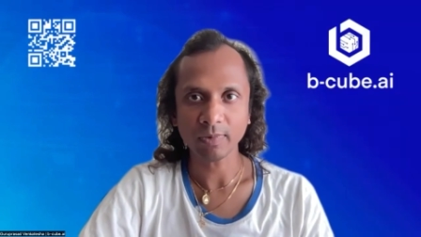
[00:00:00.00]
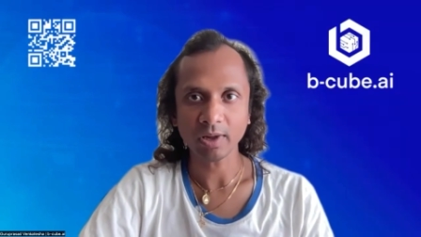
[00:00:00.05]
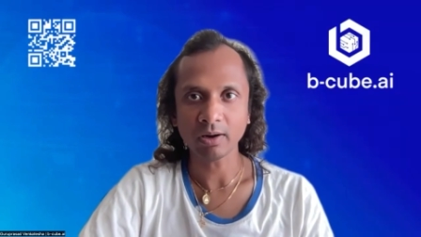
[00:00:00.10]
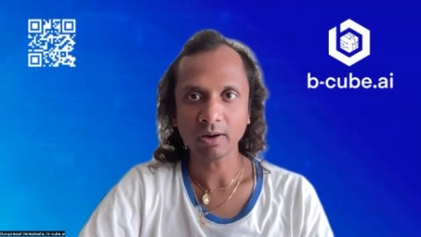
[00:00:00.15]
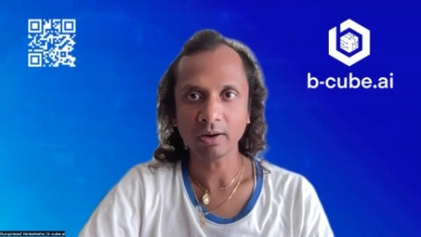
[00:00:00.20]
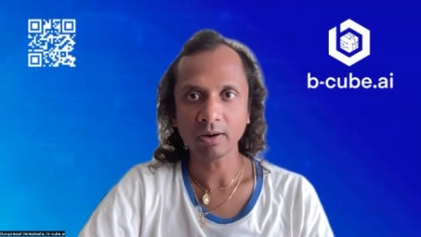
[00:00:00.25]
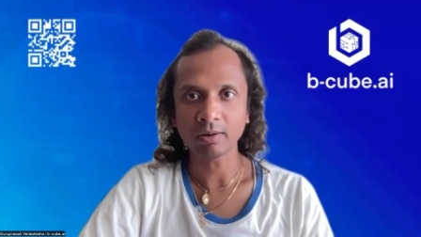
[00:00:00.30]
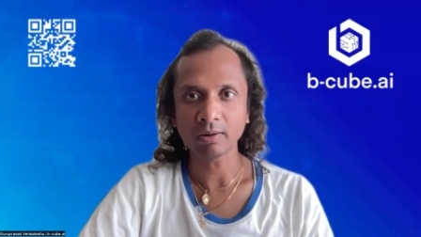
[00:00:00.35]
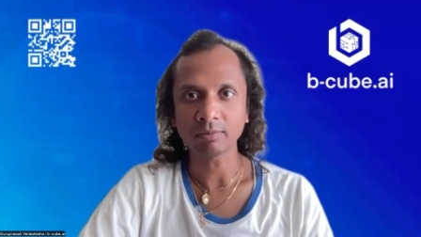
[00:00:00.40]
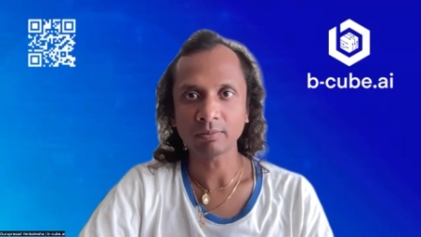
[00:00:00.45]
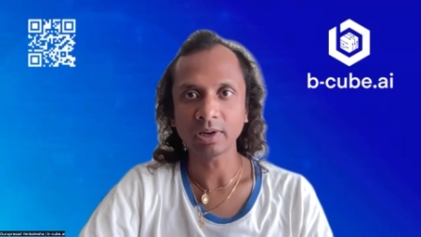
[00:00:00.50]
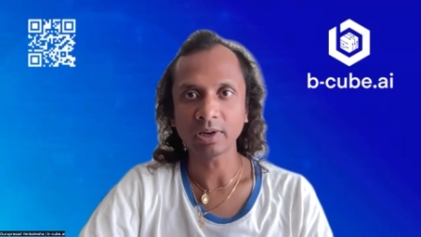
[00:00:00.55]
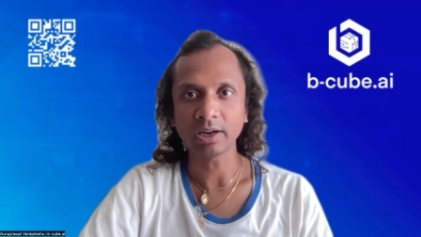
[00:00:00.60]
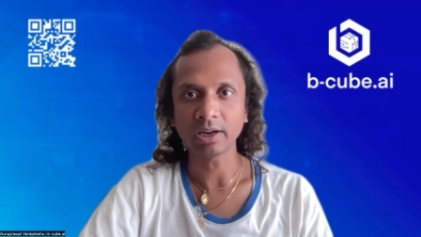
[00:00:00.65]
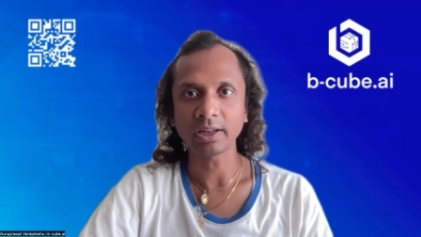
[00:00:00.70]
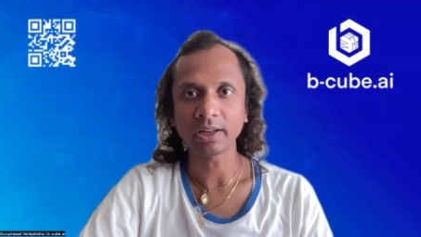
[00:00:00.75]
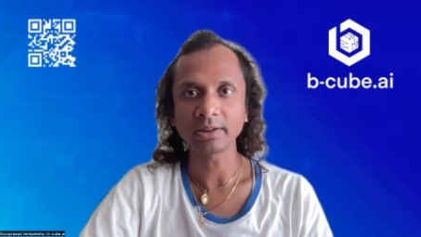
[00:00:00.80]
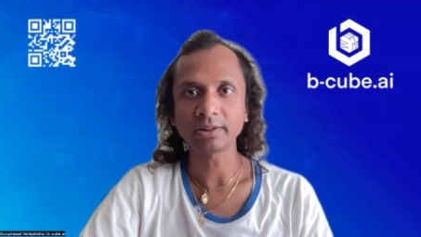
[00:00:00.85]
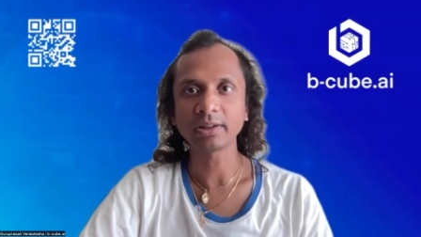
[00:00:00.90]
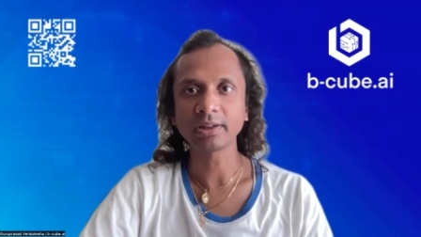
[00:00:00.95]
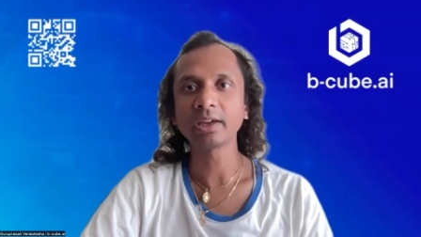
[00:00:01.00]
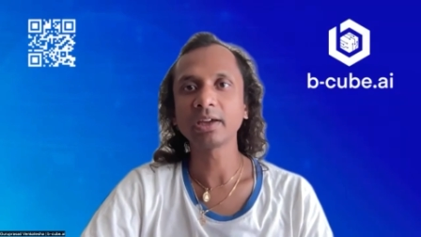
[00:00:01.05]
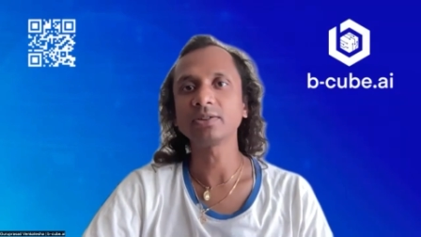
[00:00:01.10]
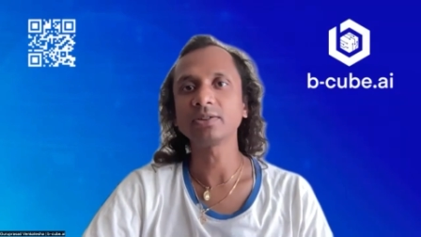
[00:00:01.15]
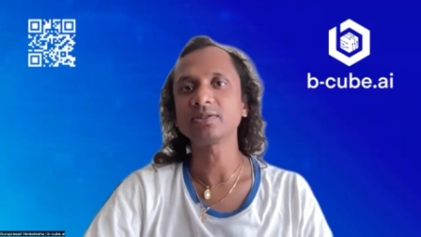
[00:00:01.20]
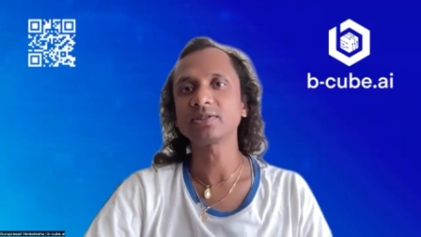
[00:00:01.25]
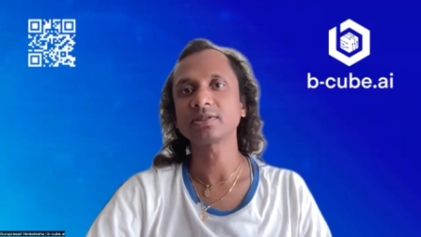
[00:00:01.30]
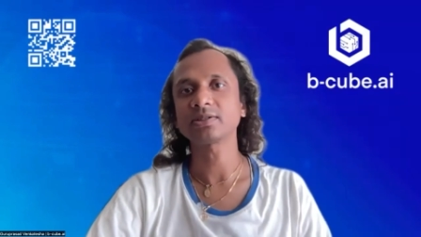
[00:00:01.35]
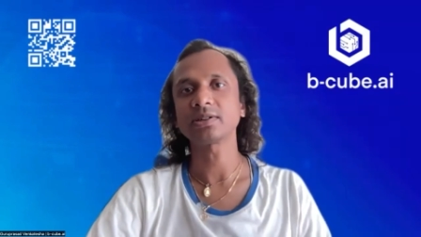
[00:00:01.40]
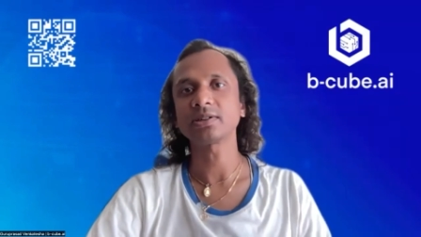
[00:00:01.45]
Um, and I think
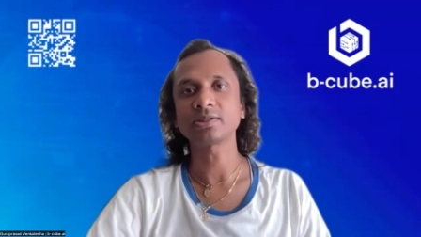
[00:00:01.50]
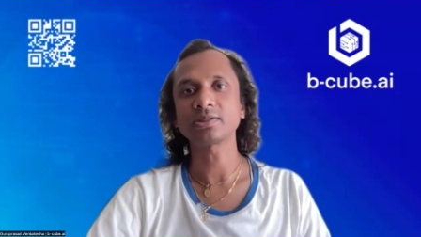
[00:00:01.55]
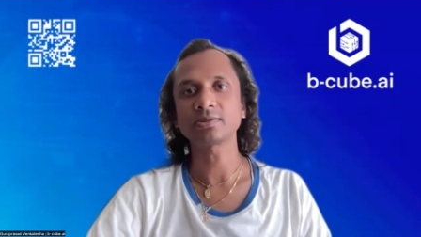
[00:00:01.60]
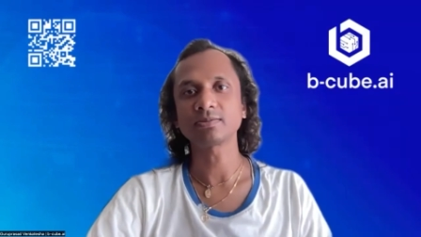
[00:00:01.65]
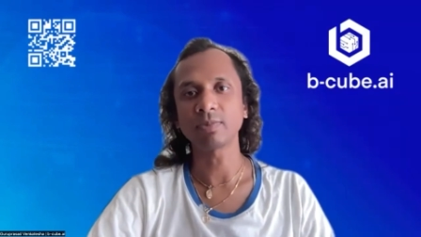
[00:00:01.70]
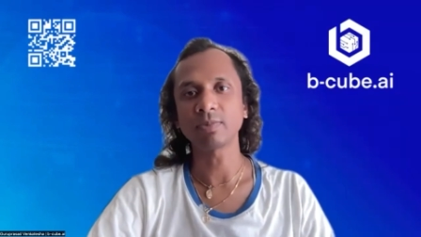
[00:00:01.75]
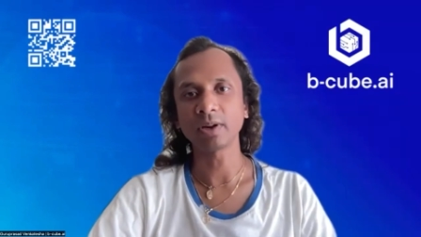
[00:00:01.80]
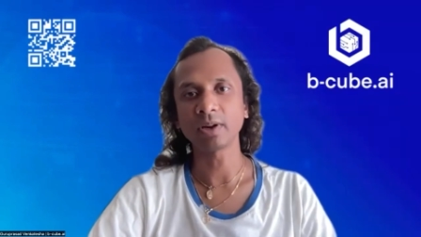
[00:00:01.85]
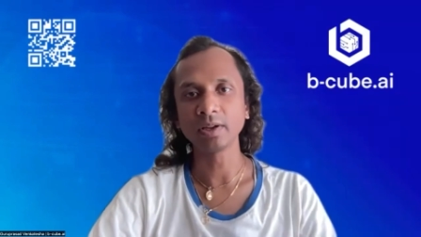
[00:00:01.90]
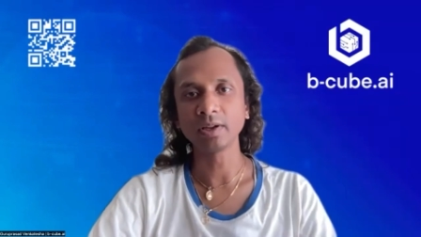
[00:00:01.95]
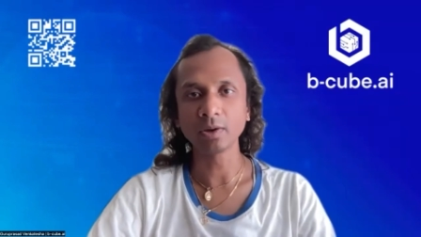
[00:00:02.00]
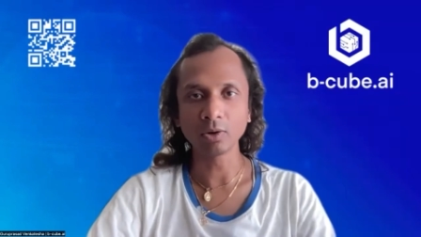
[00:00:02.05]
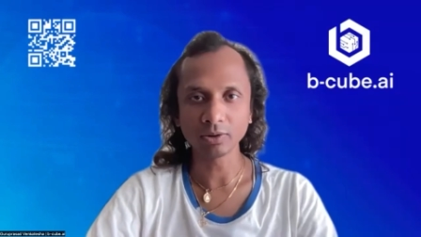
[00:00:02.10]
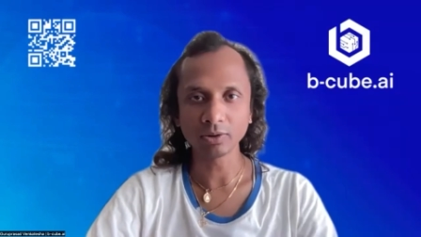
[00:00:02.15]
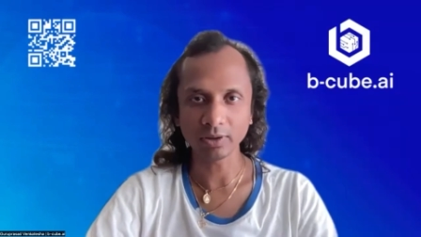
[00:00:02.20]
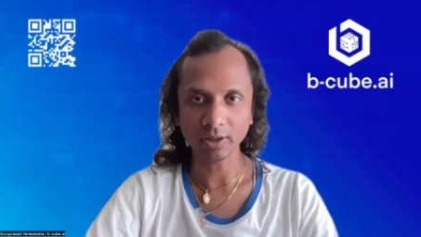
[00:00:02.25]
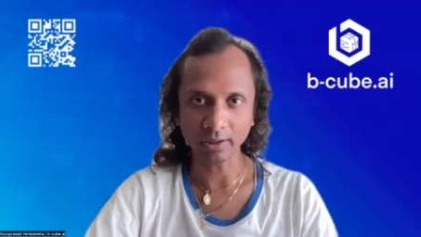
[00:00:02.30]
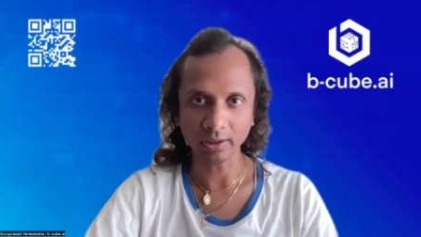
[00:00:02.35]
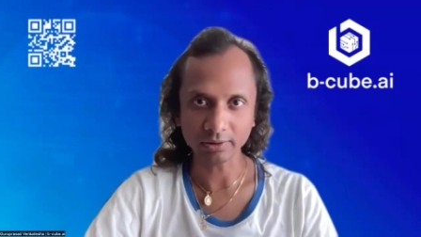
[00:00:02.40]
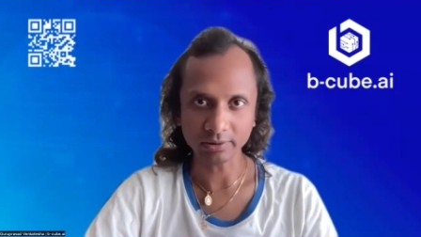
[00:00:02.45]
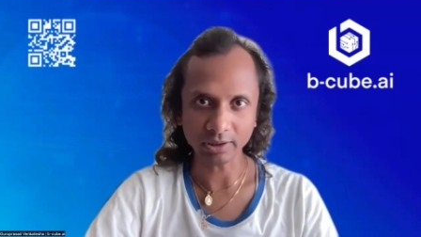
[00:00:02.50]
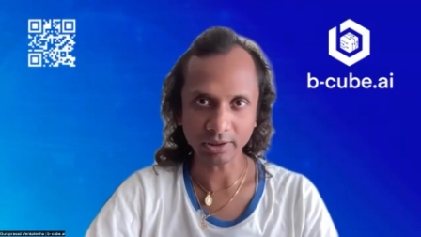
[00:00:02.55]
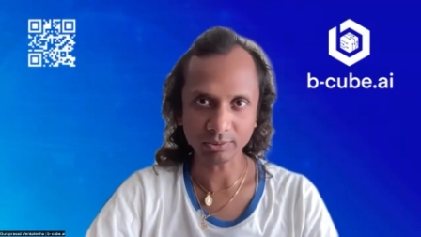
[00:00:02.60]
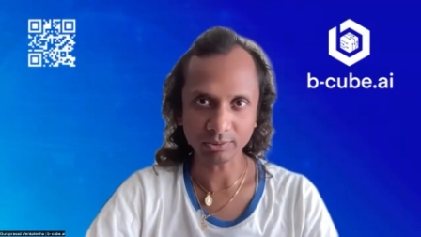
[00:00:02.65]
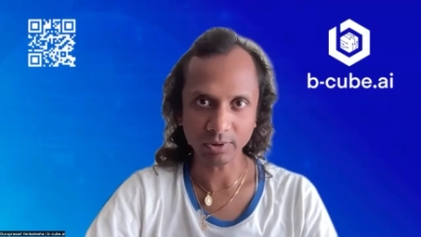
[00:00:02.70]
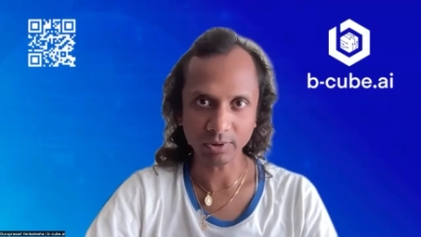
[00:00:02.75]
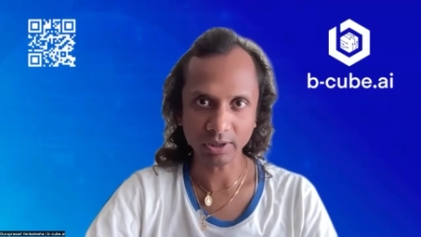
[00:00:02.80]
it's it's very good thing that